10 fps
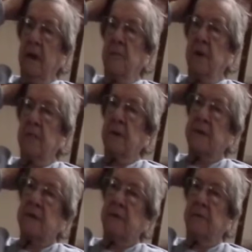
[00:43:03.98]
I bought
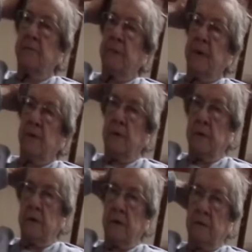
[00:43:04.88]
myself a pen where
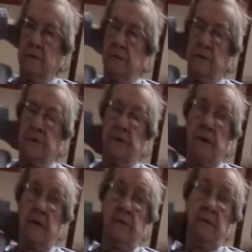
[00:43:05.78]
we
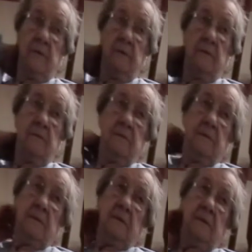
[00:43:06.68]
could,
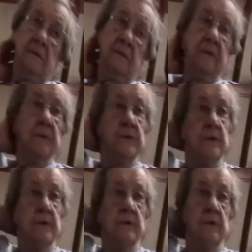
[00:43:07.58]

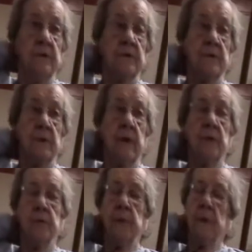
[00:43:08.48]
use a
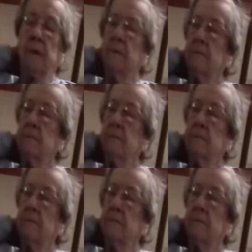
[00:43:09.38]
regular pen.